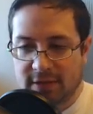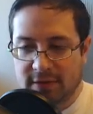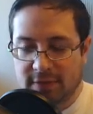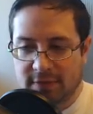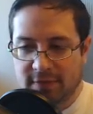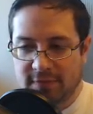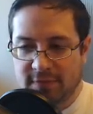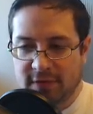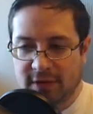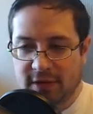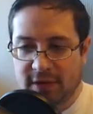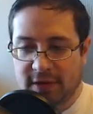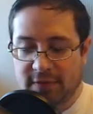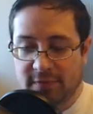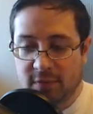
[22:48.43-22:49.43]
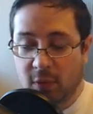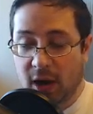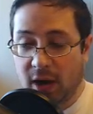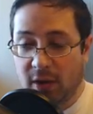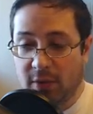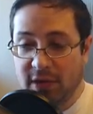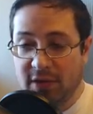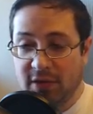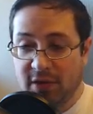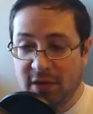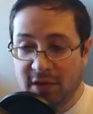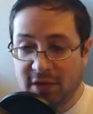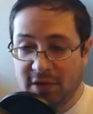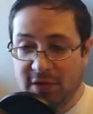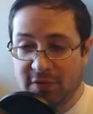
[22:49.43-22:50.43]
This is really tough. Wow, he
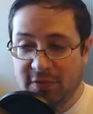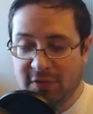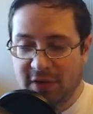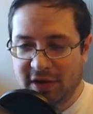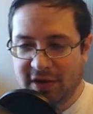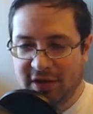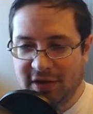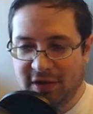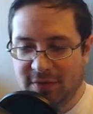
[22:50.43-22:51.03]
traded.